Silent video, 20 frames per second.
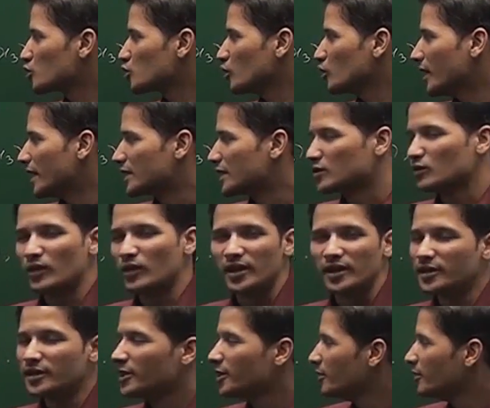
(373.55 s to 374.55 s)
to
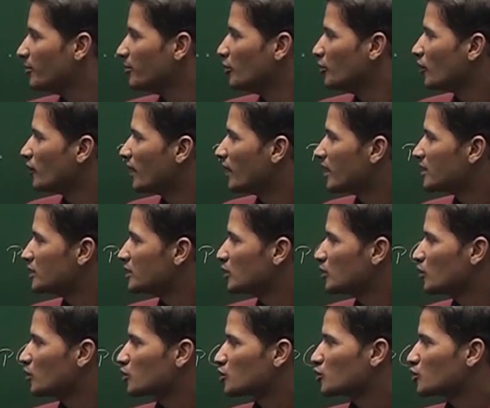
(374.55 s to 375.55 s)
x1, p of x
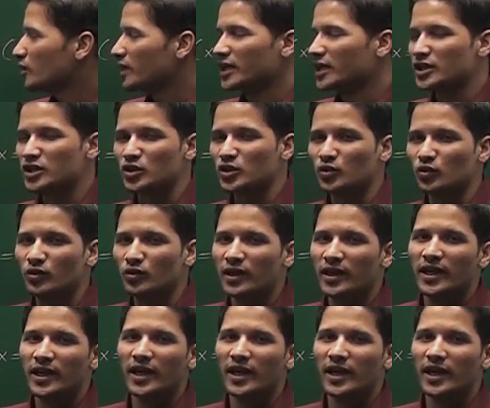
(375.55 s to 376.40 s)
equals to x2